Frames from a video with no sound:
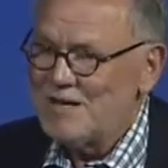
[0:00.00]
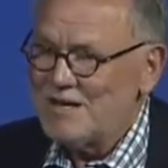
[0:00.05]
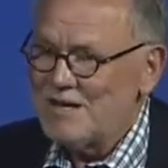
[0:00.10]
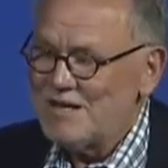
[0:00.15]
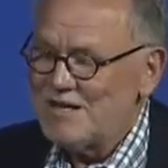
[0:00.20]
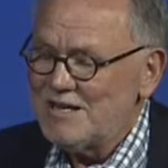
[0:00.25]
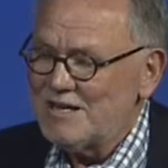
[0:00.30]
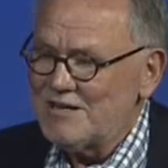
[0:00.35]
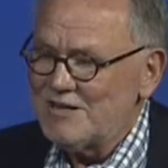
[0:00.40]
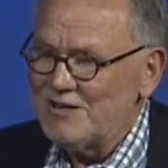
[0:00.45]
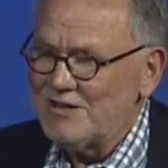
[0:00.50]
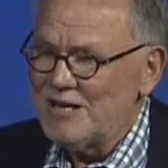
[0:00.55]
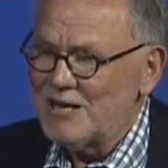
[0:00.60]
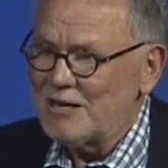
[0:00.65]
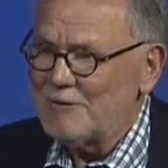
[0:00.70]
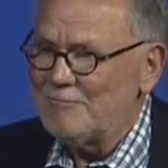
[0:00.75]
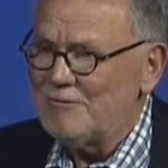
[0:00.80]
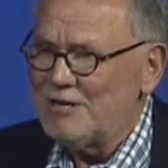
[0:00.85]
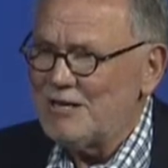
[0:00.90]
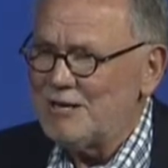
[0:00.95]
I think
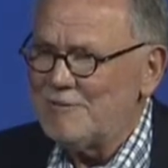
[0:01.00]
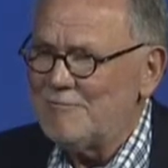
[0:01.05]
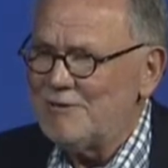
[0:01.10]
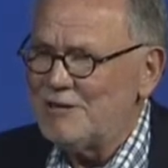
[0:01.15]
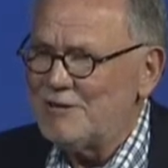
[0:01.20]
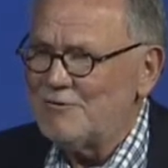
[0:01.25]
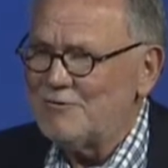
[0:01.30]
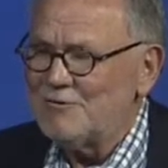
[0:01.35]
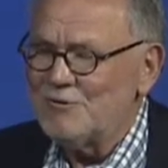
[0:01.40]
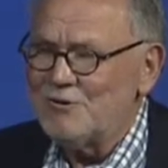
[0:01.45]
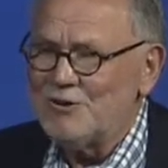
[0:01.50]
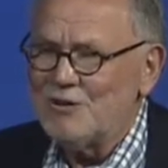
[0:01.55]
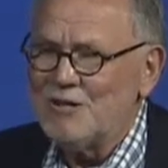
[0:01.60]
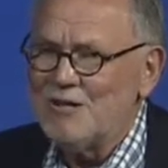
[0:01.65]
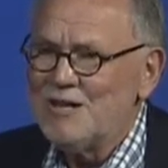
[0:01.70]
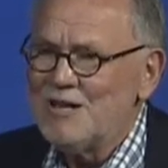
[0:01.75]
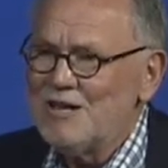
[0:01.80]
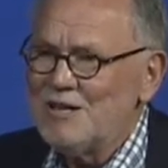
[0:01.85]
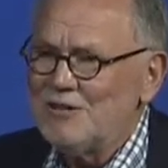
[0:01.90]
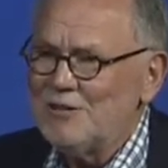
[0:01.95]
luck played a big
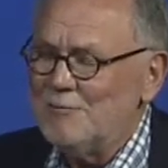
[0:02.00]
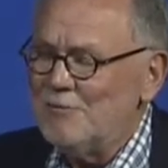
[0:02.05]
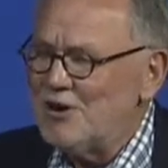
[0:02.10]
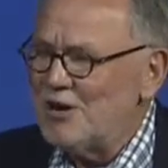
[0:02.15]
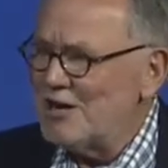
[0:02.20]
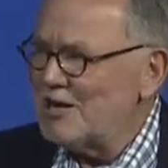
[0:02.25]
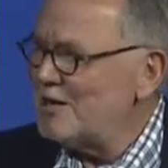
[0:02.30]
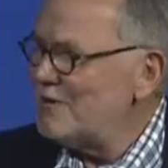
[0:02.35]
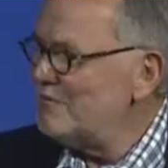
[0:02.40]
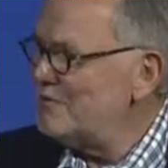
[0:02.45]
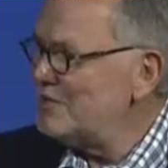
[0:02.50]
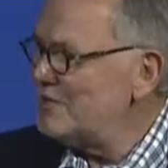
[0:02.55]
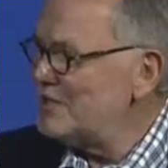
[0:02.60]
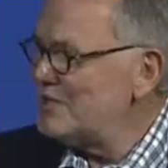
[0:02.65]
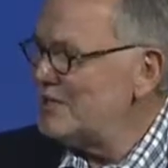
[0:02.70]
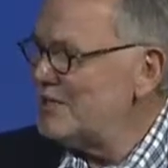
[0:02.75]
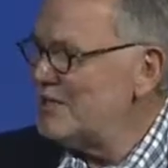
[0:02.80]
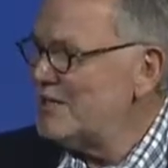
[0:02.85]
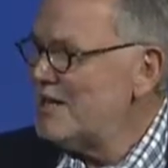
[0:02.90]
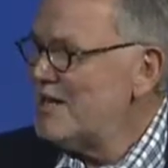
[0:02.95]
role. The market was
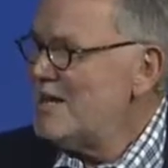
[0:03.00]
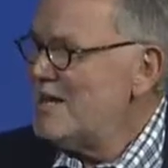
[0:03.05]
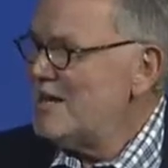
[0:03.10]
there.